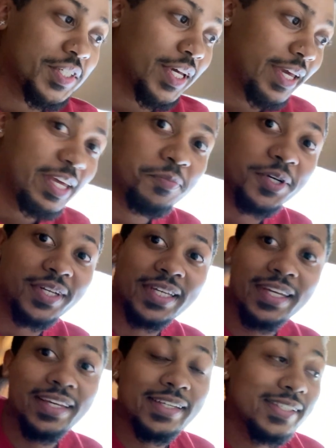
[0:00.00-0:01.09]
entertained, but.
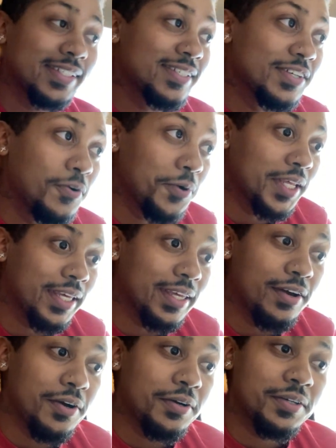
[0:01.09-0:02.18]
She's going in,
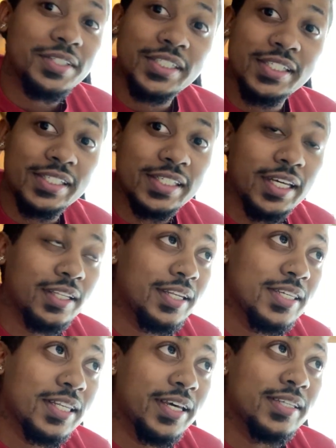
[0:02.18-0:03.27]
y'all. She's killing
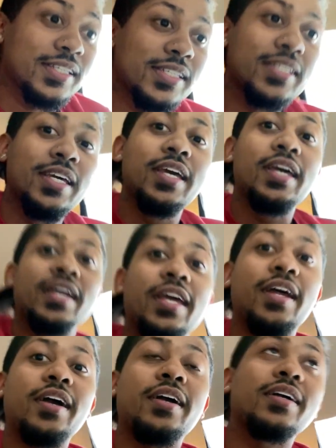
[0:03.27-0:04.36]
these lectures.
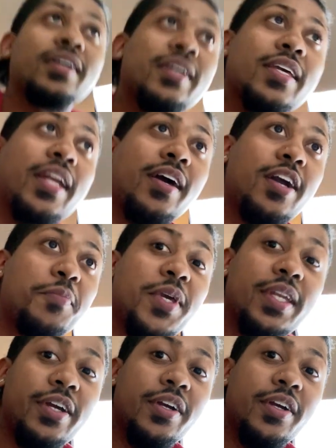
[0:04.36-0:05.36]
Can I, can I come in